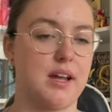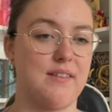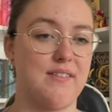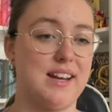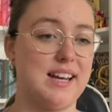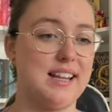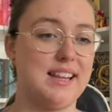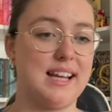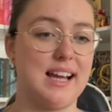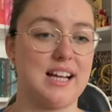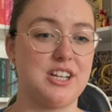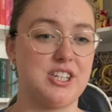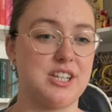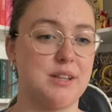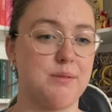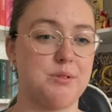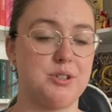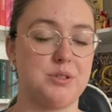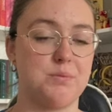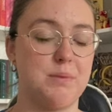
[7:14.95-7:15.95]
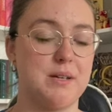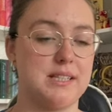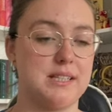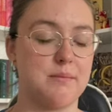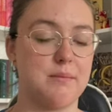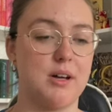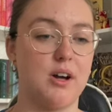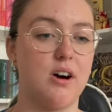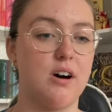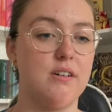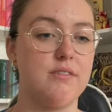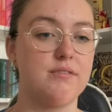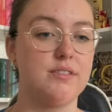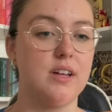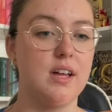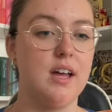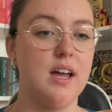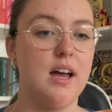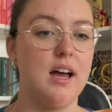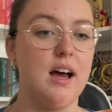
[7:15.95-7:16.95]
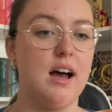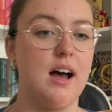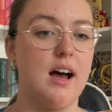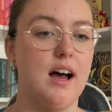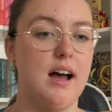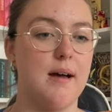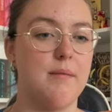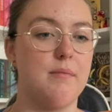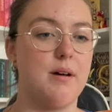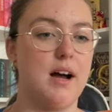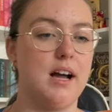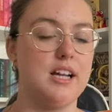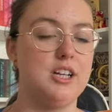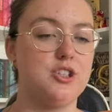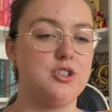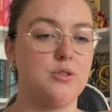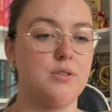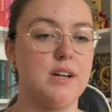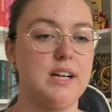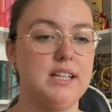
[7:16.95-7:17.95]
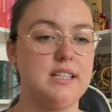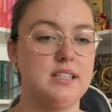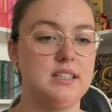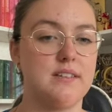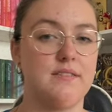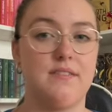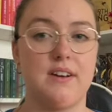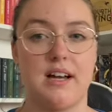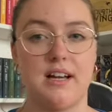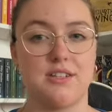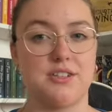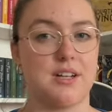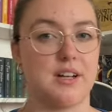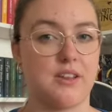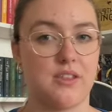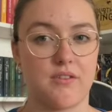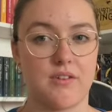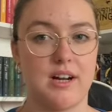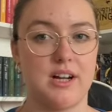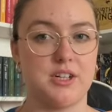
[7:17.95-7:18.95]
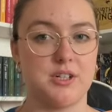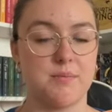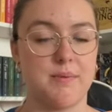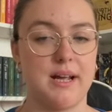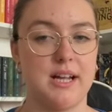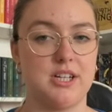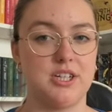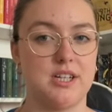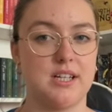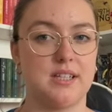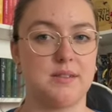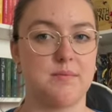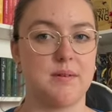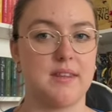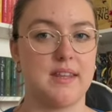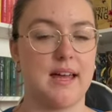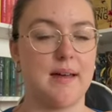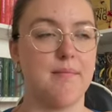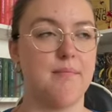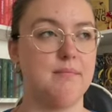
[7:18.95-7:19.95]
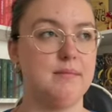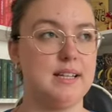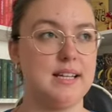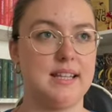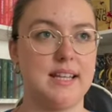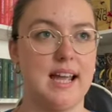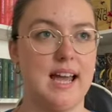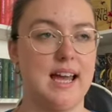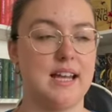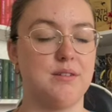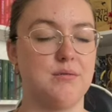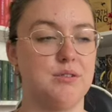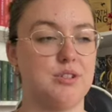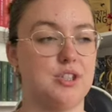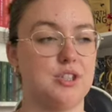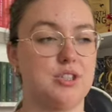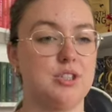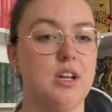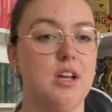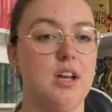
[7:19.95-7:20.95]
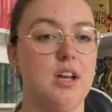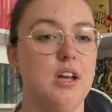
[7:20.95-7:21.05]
If anything, actually, they were just pissing me off. I enjoyed the first like 300 pages, but them near the end were just